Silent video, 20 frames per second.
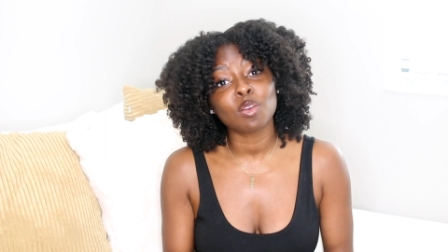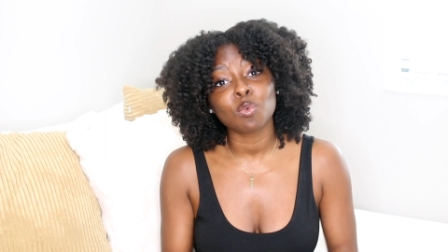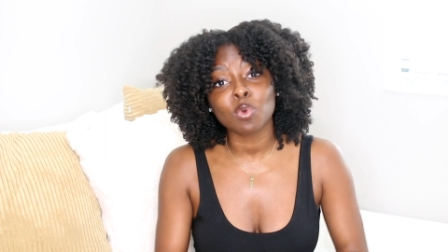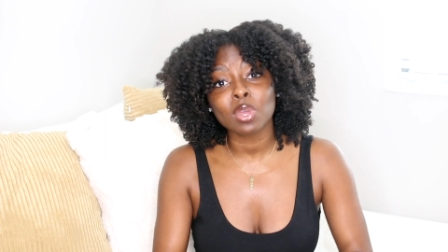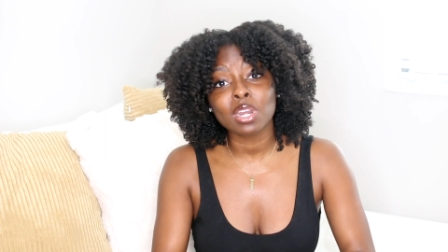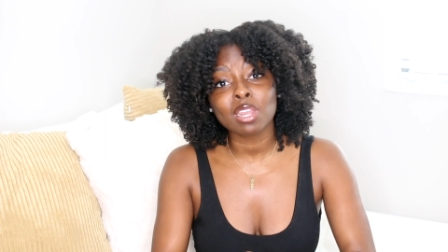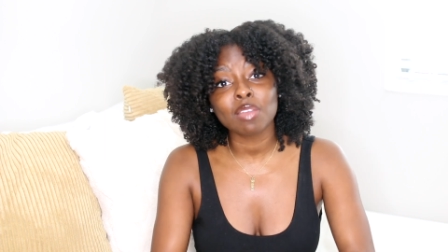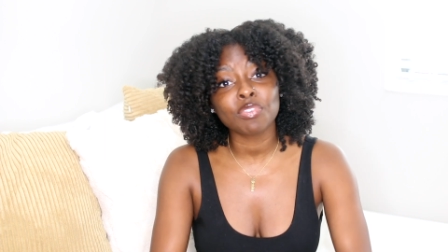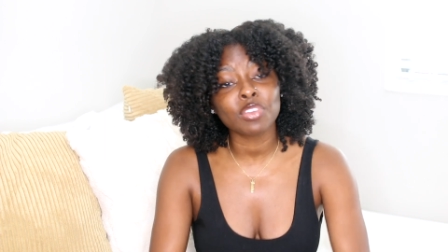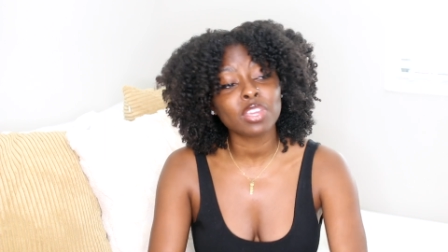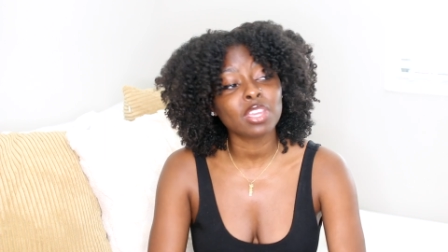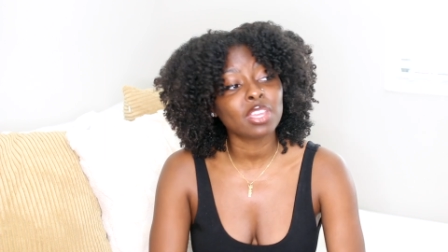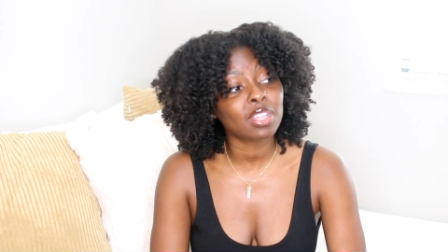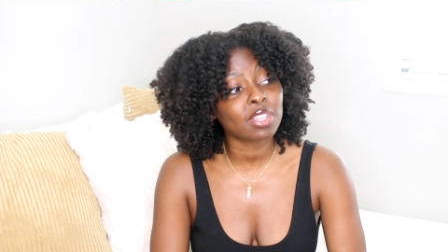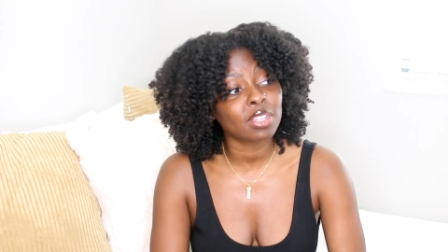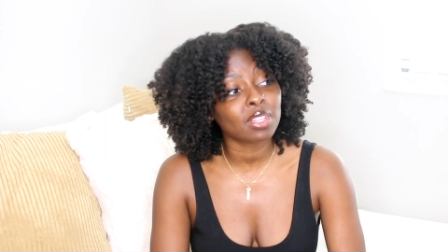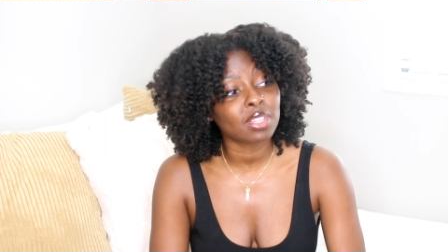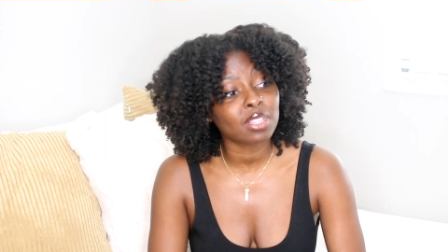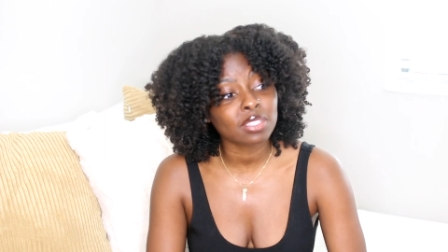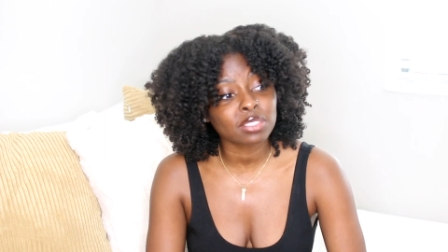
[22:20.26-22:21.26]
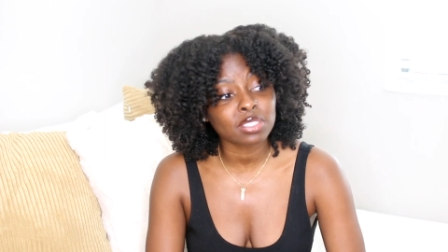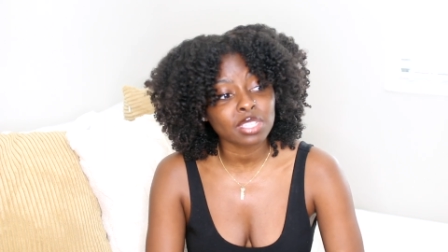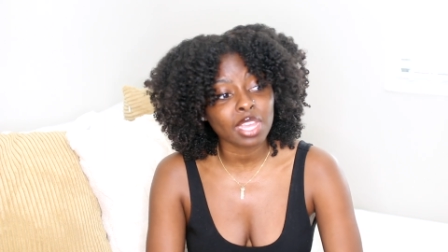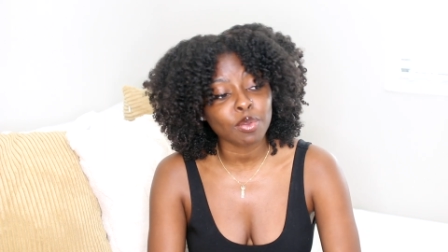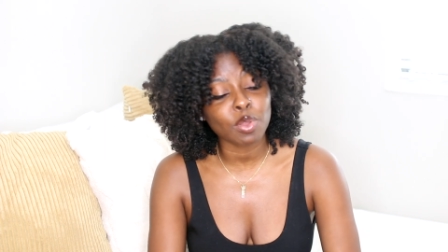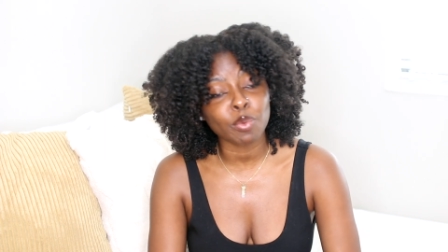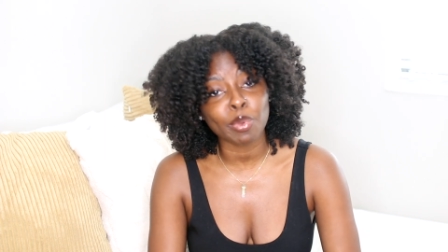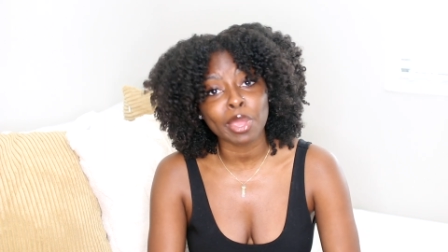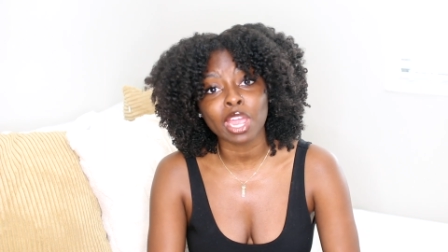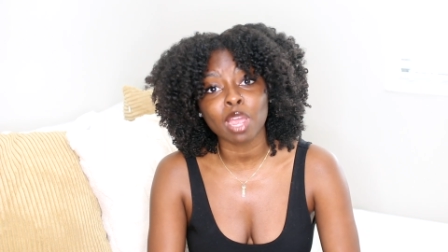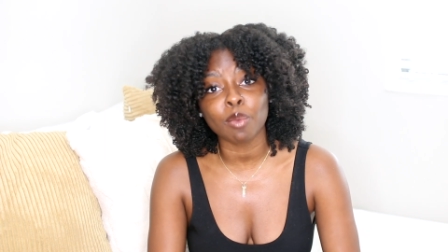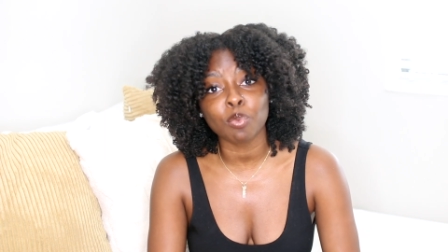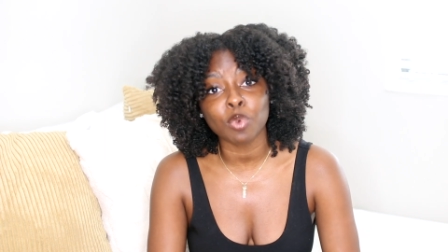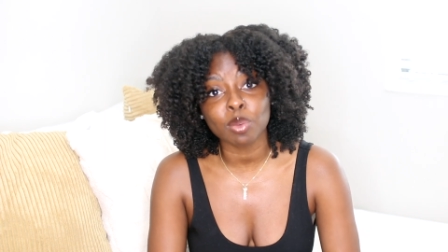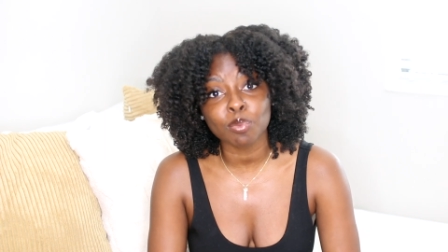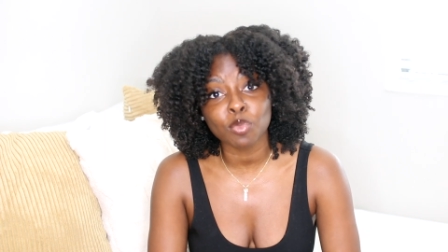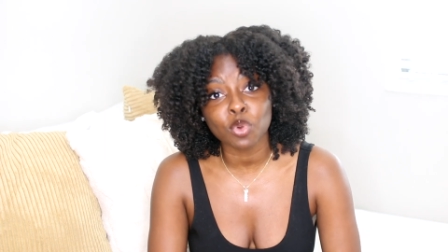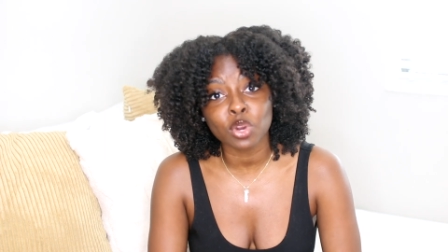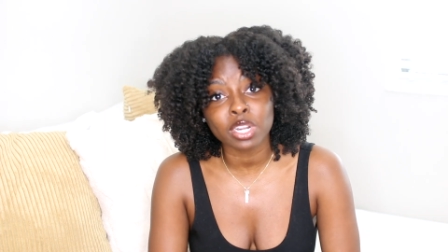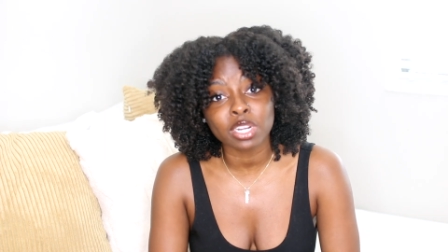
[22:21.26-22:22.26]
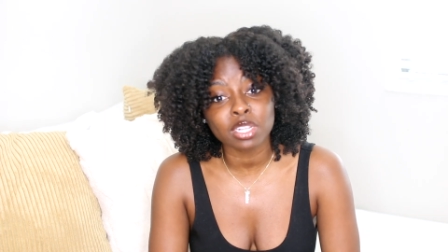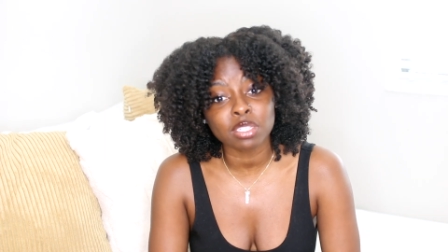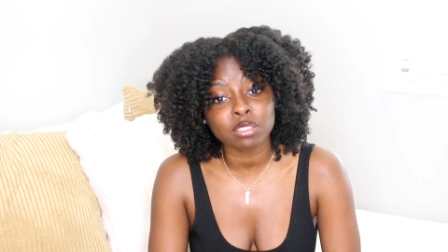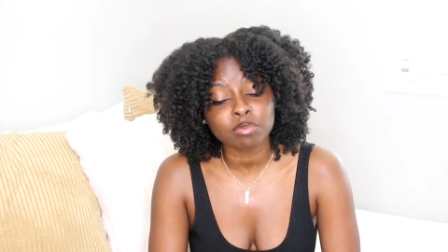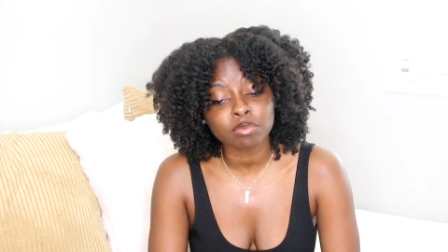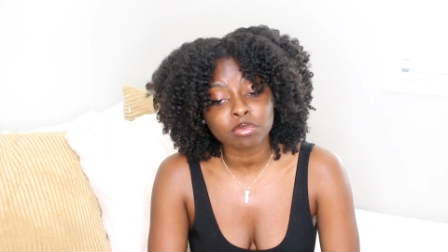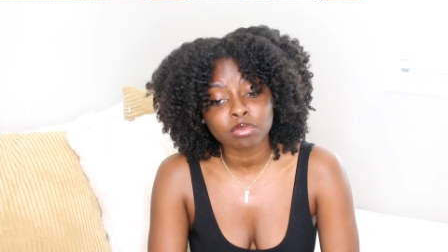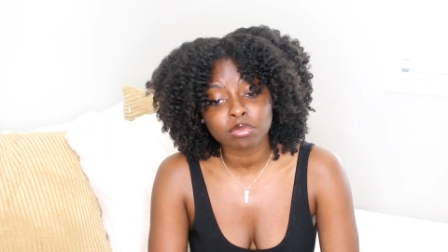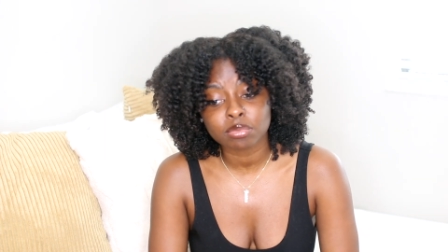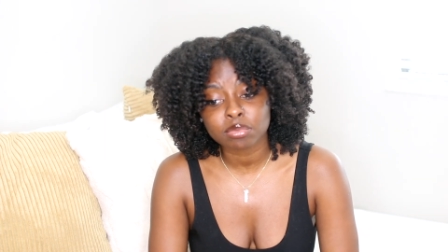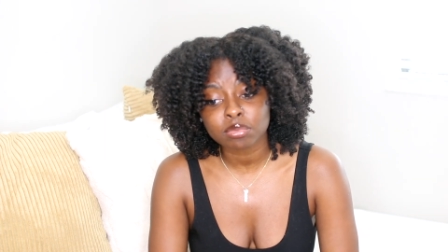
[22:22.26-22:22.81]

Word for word: what if he, say we wake up one morning,